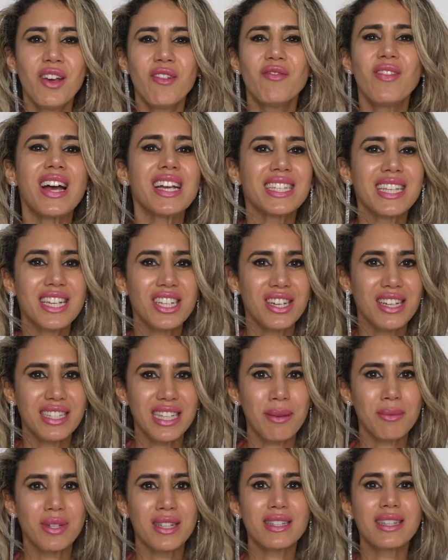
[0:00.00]
Vaccination
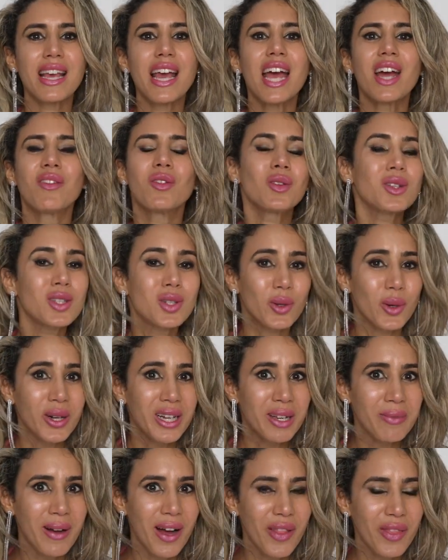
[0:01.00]
exemptions, everyone's
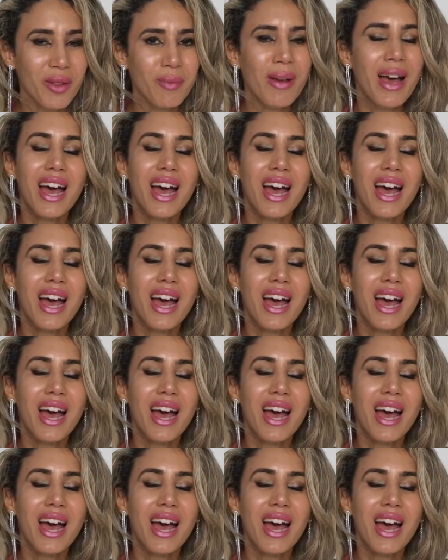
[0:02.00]
talking about them.